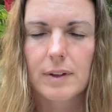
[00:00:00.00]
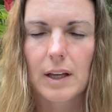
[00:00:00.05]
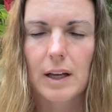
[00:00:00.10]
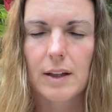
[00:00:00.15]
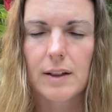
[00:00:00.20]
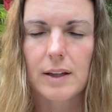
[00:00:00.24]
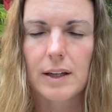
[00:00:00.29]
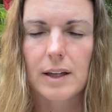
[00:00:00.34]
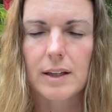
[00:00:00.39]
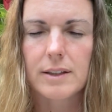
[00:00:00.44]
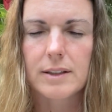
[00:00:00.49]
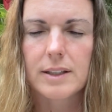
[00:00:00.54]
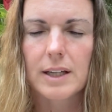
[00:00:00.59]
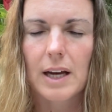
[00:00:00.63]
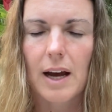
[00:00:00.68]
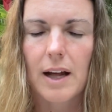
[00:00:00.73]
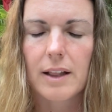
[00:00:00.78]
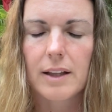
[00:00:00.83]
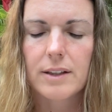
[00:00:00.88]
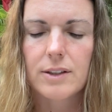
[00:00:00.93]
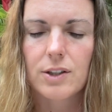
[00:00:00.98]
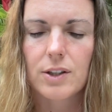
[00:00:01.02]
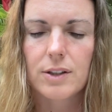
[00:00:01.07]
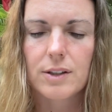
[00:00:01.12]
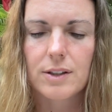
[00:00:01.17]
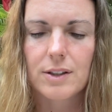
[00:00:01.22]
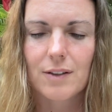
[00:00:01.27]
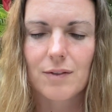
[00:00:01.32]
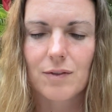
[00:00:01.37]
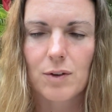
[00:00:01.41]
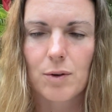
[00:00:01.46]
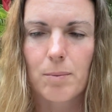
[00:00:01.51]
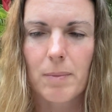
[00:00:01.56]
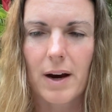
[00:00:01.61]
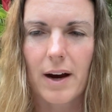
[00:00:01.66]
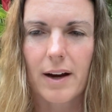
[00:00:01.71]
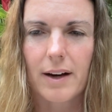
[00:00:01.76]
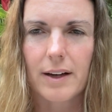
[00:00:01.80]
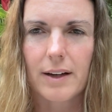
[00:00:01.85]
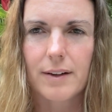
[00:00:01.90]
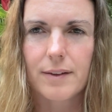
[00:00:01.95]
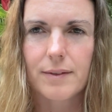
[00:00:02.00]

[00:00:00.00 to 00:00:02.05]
in the intelligence of your body.